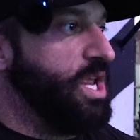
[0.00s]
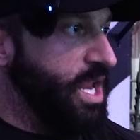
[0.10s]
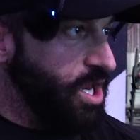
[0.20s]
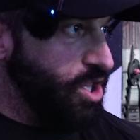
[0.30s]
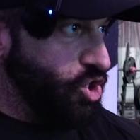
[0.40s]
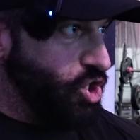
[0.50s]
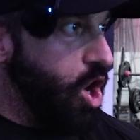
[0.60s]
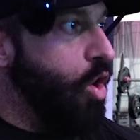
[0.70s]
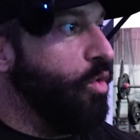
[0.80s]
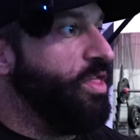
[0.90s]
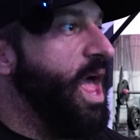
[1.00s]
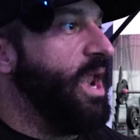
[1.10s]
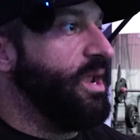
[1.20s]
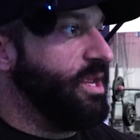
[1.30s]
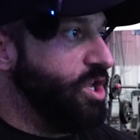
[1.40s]
into the show
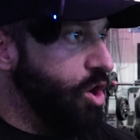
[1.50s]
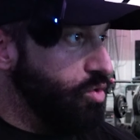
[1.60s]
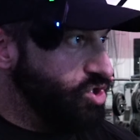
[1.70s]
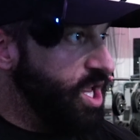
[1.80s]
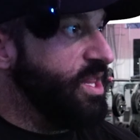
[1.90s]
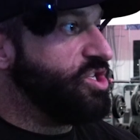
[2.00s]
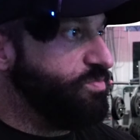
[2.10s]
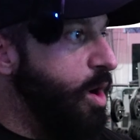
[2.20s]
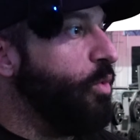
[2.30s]
than you know than small.